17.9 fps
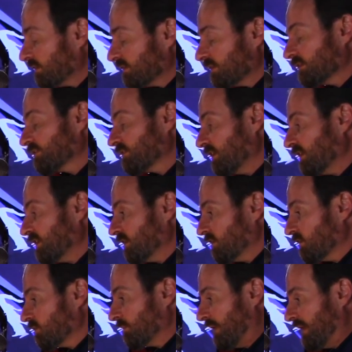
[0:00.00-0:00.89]
into thinking
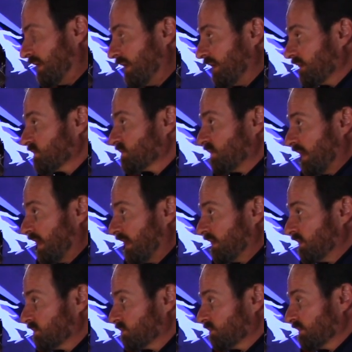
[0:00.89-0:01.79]
you're making a
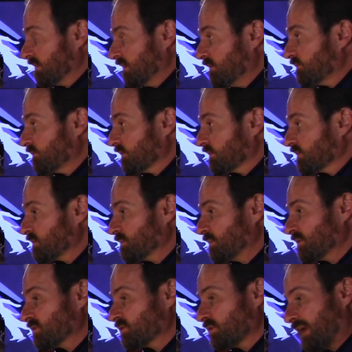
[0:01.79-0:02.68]
change or a difference,
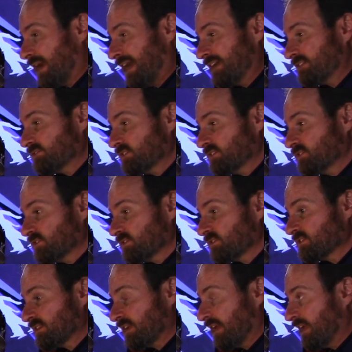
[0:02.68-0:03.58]
but you're actually
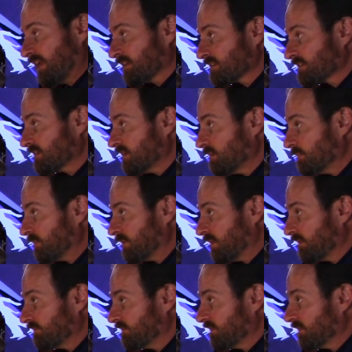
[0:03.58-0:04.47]
just staying asleep
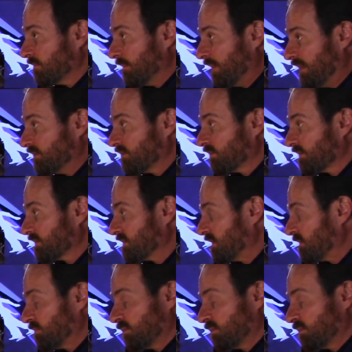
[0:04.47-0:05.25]
enough in the matrix to